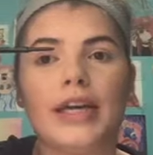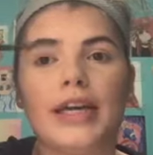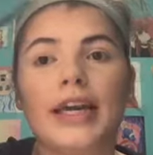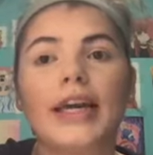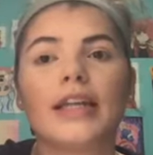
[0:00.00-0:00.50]

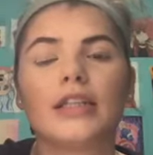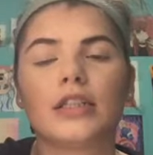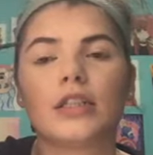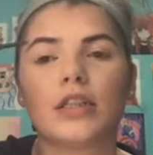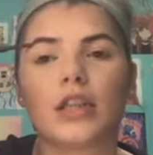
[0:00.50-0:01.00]
get
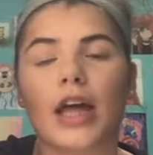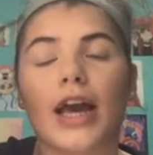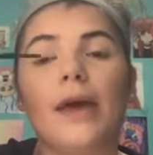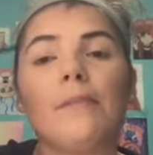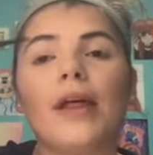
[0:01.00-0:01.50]
like
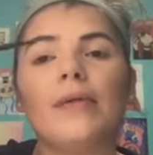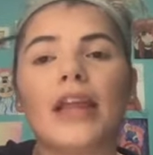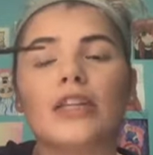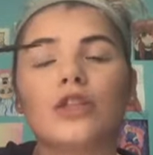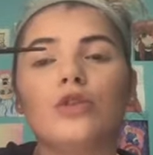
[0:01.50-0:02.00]
it, it
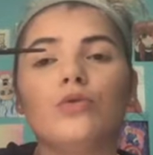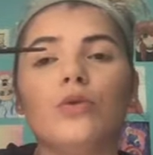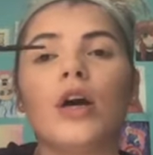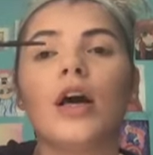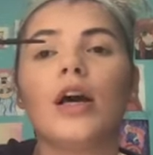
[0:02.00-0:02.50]
lets you
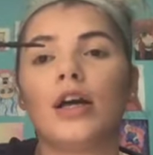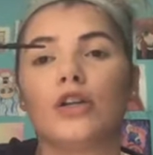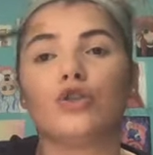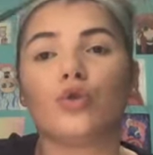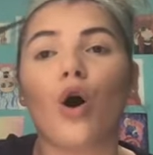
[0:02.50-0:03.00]

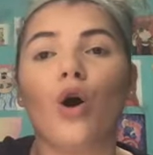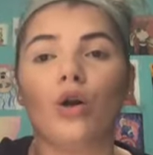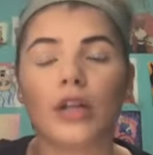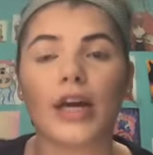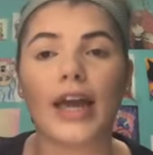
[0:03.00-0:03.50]
draw
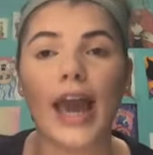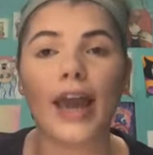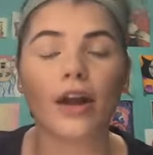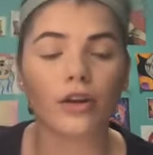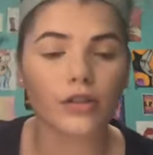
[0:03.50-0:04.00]
like
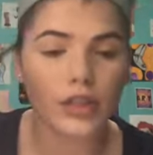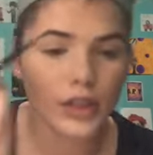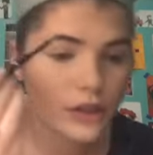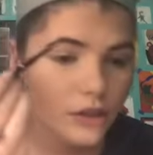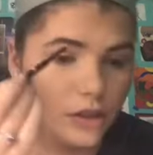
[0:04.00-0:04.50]
hairs in
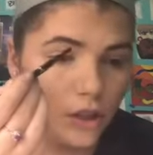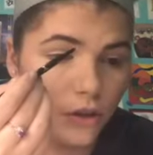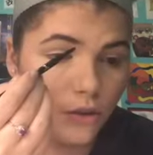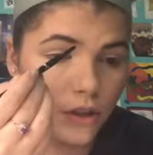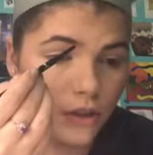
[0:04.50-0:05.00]
there. So